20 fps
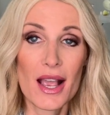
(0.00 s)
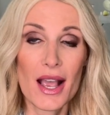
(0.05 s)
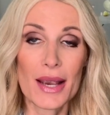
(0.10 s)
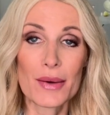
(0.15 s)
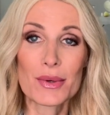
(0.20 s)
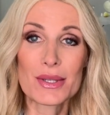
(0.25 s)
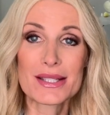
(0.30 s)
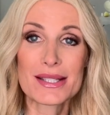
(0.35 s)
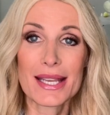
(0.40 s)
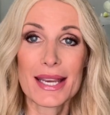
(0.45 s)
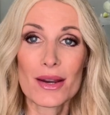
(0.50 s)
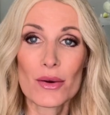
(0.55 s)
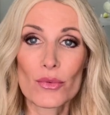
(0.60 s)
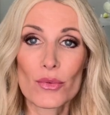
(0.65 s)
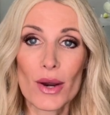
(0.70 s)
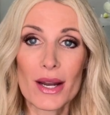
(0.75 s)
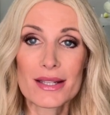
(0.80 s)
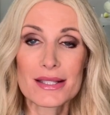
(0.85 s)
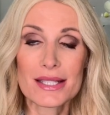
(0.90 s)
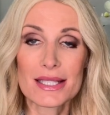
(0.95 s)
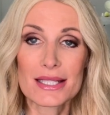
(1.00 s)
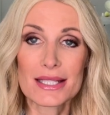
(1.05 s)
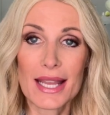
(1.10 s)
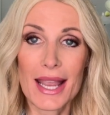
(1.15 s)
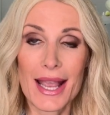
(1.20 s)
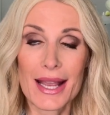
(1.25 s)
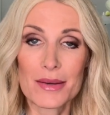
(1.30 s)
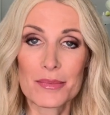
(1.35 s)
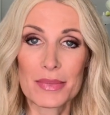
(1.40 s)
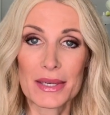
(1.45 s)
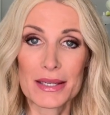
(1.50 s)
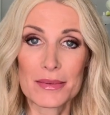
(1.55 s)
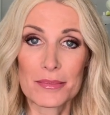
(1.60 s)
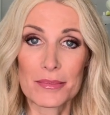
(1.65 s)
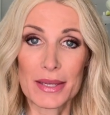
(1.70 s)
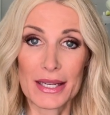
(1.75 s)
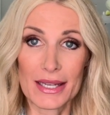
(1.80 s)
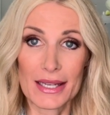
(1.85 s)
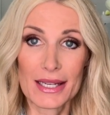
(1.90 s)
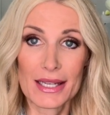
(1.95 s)
I would say it runs a tad
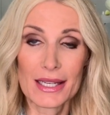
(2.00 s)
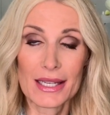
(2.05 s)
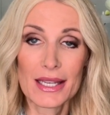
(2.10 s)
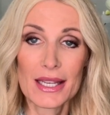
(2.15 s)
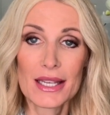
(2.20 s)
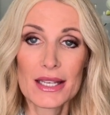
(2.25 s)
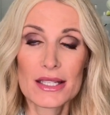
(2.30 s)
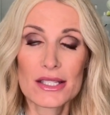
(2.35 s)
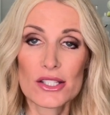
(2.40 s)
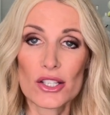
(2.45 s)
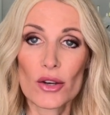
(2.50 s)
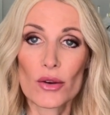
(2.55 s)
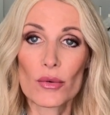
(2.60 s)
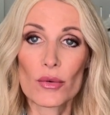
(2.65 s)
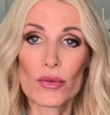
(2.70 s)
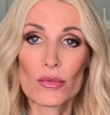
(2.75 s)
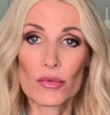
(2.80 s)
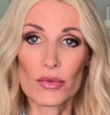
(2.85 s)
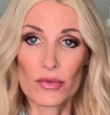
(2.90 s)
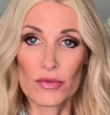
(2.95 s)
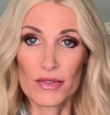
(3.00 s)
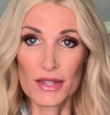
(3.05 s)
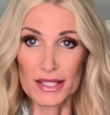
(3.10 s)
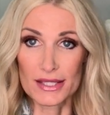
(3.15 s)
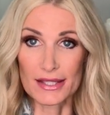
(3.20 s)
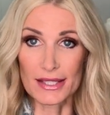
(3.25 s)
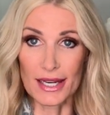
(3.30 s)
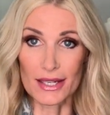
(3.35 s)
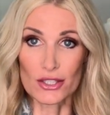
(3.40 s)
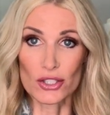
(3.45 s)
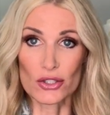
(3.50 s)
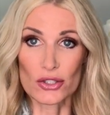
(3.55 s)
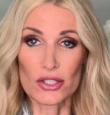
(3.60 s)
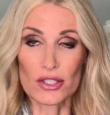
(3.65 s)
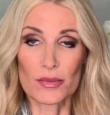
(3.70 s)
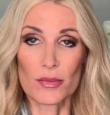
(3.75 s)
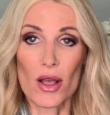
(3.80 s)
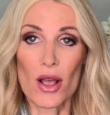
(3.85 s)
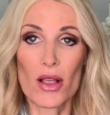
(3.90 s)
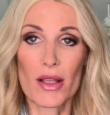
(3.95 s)
bit big. So this extra
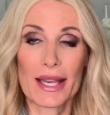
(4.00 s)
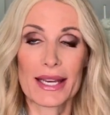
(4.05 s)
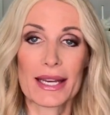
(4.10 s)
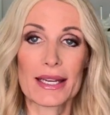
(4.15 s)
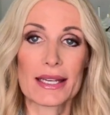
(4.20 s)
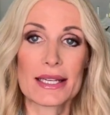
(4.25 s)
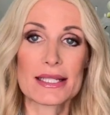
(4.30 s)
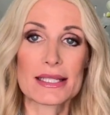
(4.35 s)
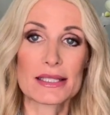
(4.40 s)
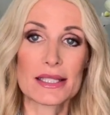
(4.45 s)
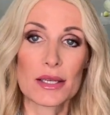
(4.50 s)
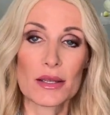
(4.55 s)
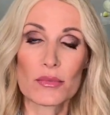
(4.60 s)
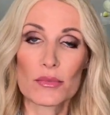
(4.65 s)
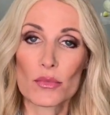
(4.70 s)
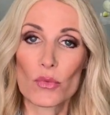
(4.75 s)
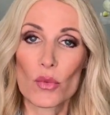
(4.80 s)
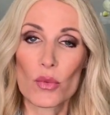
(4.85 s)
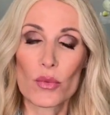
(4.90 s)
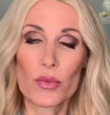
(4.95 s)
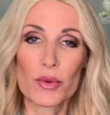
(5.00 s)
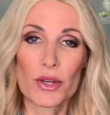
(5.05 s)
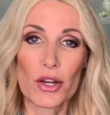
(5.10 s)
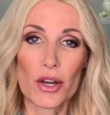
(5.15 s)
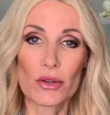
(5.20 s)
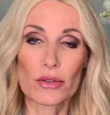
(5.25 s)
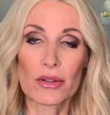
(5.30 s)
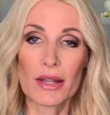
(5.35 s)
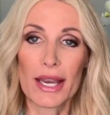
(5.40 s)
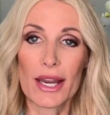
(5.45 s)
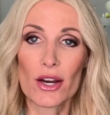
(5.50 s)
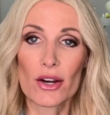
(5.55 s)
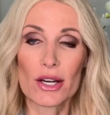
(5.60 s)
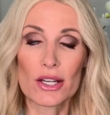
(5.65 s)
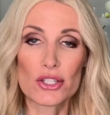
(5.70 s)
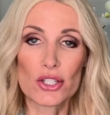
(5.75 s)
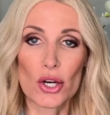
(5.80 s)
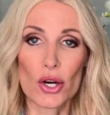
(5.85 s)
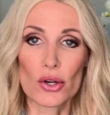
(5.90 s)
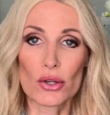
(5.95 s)
small, I could easily, you know, layer
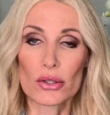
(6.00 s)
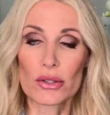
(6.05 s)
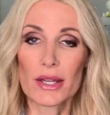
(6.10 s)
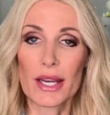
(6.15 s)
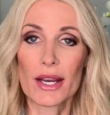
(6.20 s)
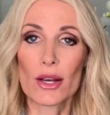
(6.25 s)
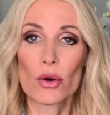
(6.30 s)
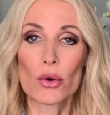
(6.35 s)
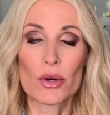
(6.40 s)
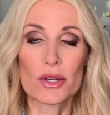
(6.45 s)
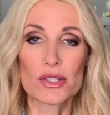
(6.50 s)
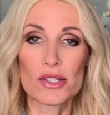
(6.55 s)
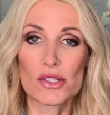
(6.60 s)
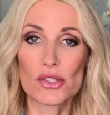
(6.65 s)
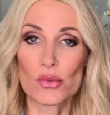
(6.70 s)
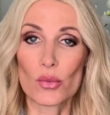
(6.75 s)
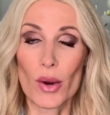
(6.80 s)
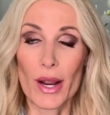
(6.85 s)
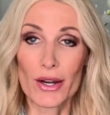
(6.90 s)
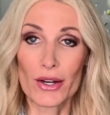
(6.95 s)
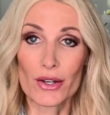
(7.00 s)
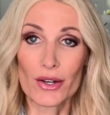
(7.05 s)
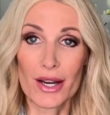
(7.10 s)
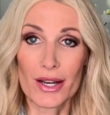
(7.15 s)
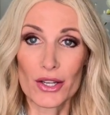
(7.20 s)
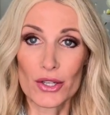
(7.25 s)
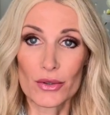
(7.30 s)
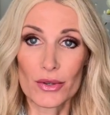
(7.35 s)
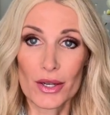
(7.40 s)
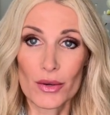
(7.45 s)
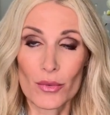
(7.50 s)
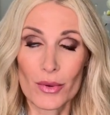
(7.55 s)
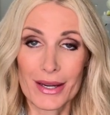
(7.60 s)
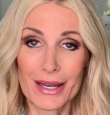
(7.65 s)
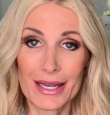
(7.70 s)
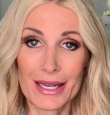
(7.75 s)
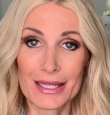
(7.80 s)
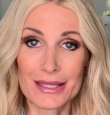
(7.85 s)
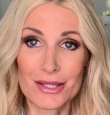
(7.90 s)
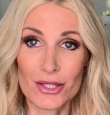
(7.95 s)
a turtleneck or a sweater under it
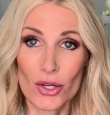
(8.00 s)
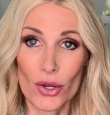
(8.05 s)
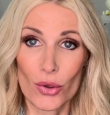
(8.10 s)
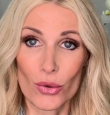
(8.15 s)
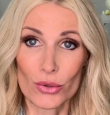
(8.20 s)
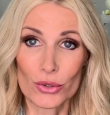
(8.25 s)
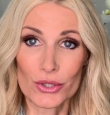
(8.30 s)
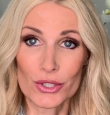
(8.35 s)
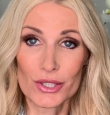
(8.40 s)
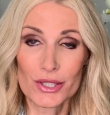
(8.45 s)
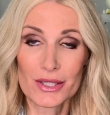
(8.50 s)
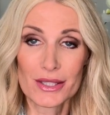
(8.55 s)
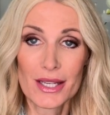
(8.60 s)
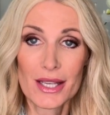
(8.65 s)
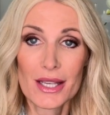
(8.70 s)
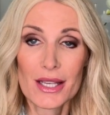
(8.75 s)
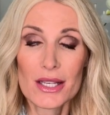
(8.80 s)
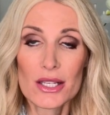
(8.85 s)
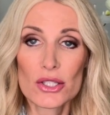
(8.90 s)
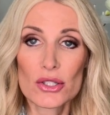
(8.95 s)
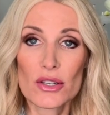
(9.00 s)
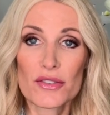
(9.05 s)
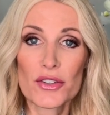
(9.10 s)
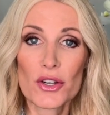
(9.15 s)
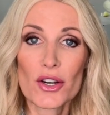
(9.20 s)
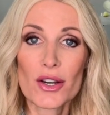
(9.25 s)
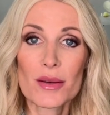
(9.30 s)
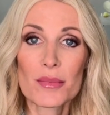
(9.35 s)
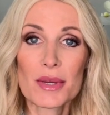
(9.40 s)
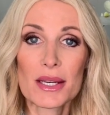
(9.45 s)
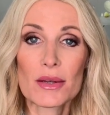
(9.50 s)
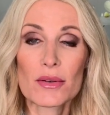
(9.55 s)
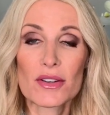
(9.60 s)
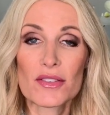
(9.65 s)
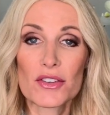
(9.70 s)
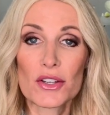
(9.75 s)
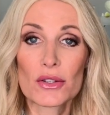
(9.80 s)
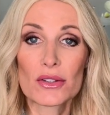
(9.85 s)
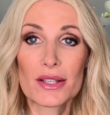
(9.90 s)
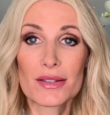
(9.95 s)
when it gets colder. So if you're going to
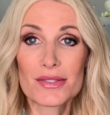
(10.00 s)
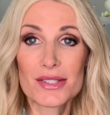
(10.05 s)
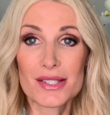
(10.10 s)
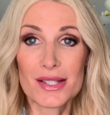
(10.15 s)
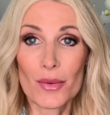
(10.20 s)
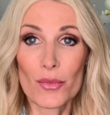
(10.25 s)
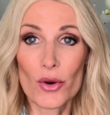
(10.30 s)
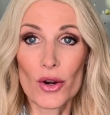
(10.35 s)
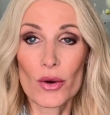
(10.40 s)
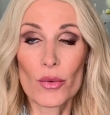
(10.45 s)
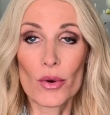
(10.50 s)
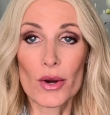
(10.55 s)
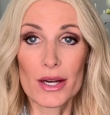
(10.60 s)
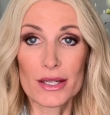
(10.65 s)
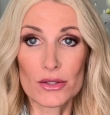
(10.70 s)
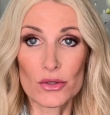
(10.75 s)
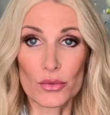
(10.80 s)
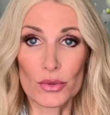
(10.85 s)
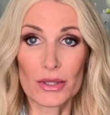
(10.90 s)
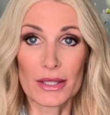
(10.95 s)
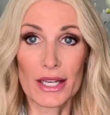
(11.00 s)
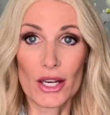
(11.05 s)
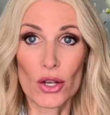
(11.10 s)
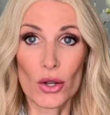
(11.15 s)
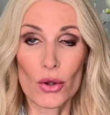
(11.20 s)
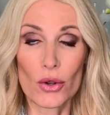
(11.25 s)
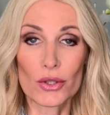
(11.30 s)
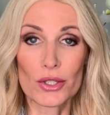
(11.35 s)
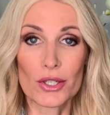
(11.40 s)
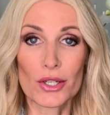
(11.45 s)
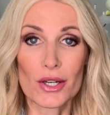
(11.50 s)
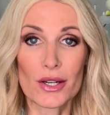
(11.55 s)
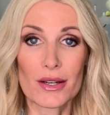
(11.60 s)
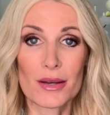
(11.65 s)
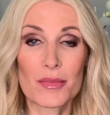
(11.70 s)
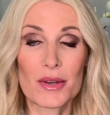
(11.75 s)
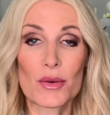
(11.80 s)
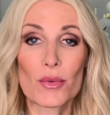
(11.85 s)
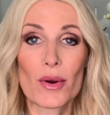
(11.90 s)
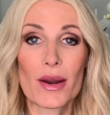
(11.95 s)
be, if you live somewhere where it's really cold and you're
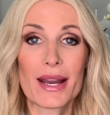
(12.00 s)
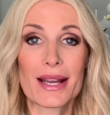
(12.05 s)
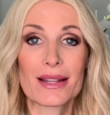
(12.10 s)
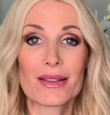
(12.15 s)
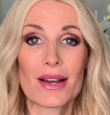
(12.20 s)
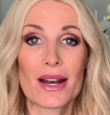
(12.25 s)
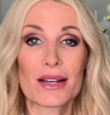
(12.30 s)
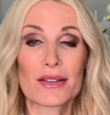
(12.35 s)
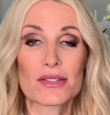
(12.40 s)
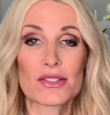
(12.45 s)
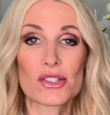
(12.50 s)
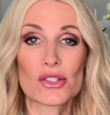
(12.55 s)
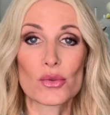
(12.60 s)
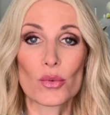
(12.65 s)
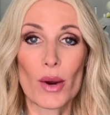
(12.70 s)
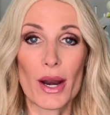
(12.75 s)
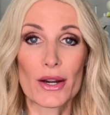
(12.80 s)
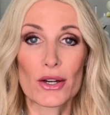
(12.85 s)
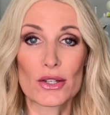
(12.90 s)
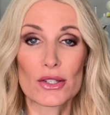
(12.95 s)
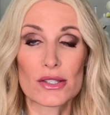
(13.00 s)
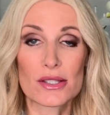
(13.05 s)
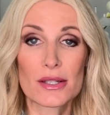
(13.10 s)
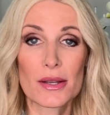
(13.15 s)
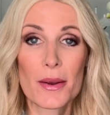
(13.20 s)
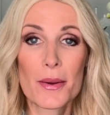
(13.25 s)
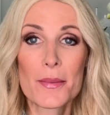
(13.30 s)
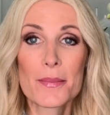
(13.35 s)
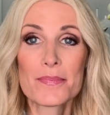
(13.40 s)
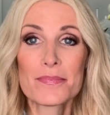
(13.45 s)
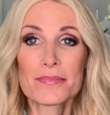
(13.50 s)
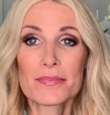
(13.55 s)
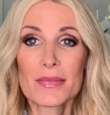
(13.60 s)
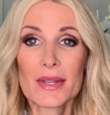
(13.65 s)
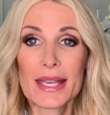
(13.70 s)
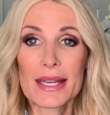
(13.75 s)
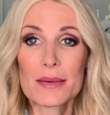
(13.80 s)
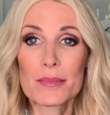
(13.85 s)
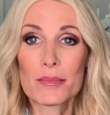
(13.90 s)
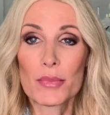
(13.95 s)
going to be wearing a lot of sweaters
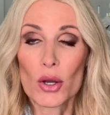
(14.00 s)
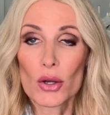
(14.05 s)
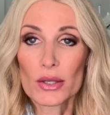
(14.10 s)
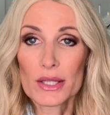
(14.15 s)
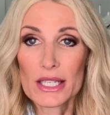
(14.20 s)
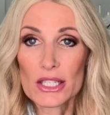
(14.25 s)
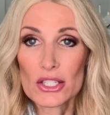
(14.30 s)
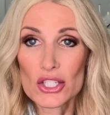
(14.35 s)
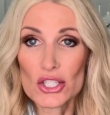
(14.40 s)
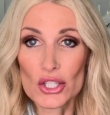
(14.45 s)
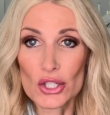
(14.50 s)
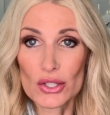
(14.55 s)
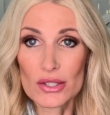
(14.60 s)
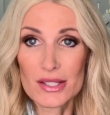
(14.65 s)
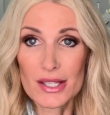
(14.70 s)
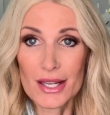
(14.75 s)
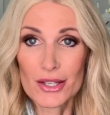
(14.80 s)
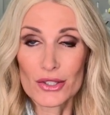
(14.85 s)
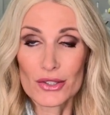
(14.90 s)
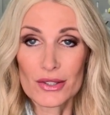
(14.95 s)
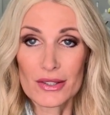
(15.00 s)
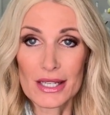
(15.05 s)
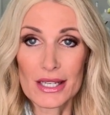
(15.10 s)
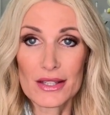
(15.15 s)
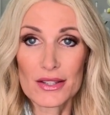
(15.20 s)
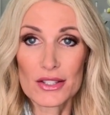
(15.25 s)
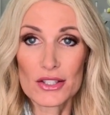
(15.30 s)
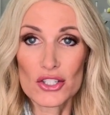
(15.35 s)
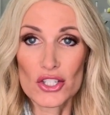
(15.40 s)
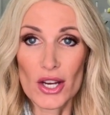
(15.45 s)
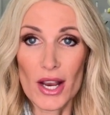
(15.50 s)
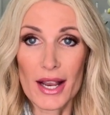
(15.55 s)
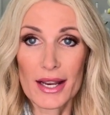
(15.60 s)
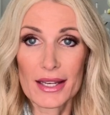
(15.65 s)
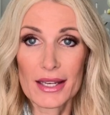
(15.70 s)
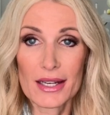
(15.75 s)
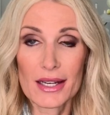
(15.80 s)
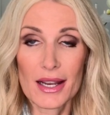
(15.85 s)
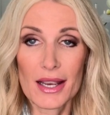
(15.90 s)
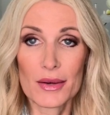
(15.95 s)
and bulky shirts underneath the
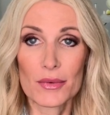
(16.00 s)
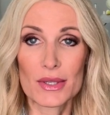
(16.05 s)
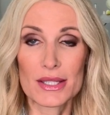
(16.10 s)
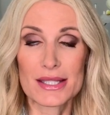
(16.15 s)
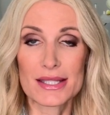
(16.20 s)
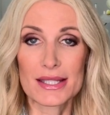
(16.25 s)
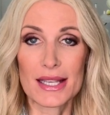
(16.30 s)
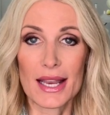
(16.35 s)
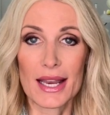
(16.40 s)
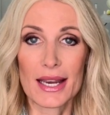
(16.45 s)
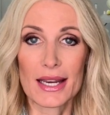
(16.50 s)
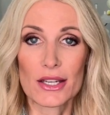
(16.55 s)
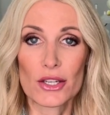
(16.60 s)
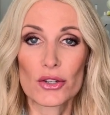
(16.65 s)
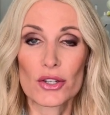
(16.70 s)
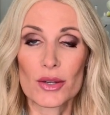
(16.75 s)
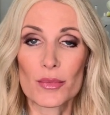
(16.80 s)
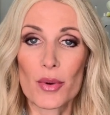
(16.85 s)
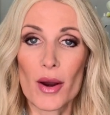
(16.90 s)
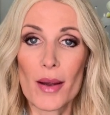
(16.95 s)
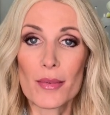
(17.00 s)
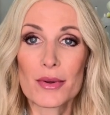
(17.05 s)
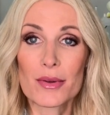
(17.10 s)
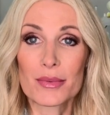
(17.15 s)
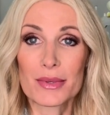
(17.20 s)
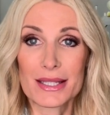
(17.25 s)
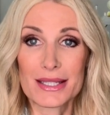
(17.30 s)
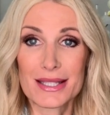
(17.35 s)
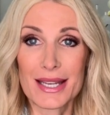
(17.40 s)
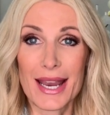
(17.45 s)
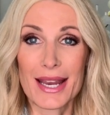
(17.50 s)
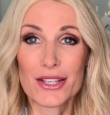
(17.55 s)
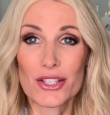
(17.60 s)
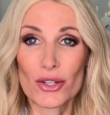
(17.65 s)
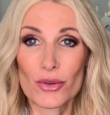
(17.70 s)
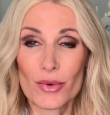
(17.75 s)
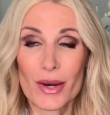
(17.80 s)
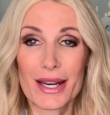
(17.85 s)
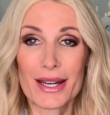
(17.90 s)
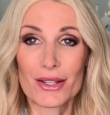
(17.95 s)
jacket, I would say you could probably take
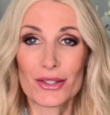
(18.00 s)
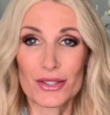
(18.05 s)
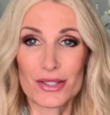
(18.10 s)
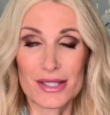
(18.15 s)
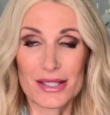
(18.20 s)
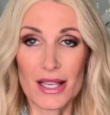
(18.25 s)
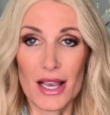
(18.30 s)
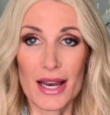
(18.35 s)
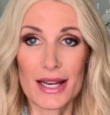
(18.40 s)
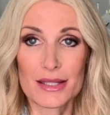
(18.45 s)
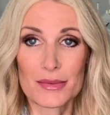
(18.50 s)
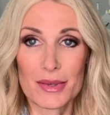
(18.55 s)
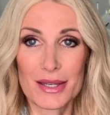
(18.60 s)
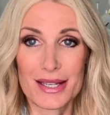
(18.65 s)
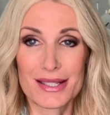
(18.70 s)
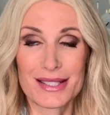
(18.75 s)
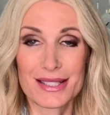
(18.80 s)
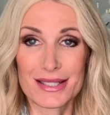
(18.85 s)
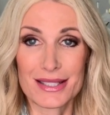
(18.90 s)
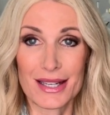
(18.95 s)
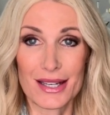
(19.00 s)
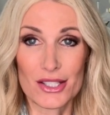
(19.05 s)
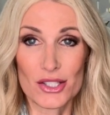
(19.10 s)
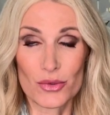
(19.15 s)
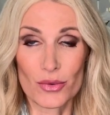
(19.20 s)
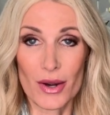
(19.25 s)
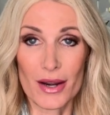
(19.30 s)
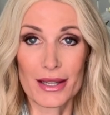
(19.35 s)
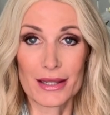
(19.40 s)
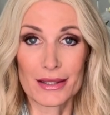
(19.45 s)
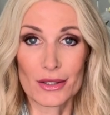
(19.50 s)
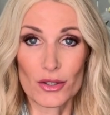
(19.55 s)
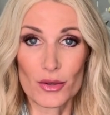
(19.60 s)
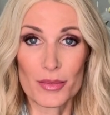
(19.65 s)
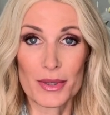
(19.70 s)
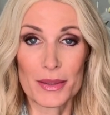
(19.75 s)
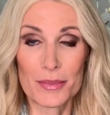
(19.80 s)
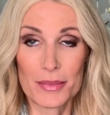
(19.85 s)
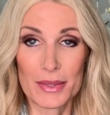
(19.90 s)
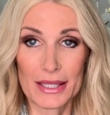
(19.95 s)
your regular size because it does run a
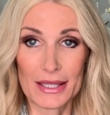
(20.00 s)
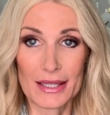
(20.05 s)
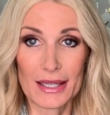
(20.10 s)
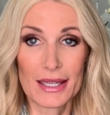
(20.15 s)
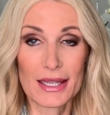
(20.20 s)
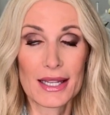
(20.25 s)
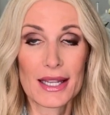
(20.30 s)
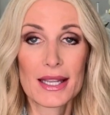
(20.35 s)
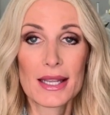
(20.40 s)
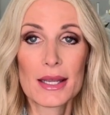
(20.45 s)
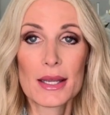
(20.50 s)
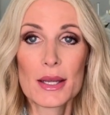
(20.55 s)
little bit big